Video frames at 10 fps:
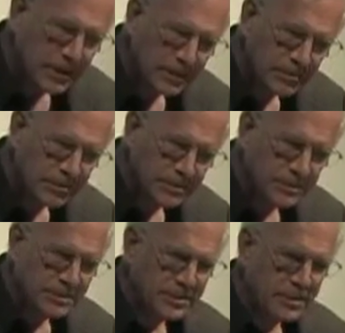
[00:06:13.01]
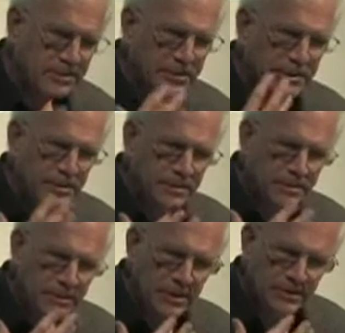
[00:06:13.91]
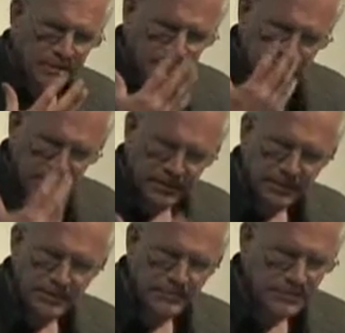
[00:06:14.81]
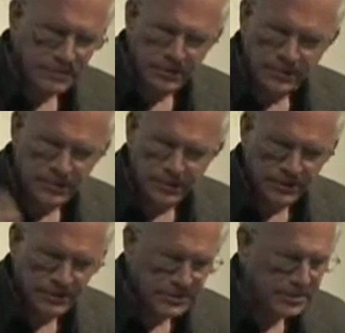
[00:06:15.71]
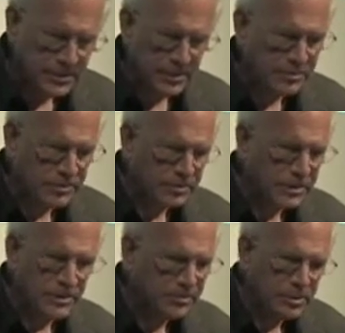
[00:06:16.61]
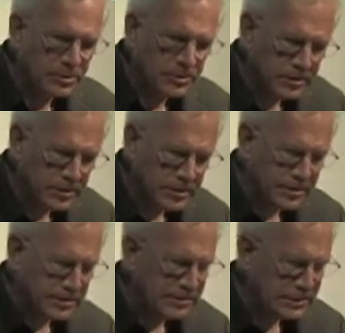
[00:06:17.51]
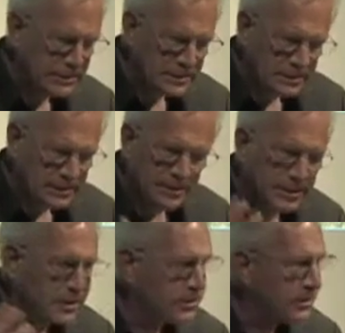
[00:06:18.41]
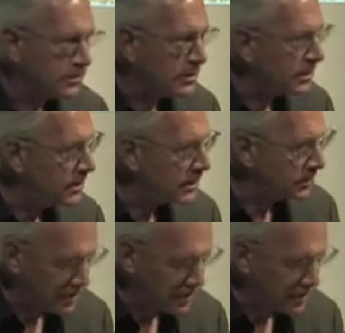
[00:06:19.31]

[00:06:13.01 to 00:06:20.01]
language of Gustaf's into your mouth and let it go through you. It's the same with reading the poetry. There's no distinction really in that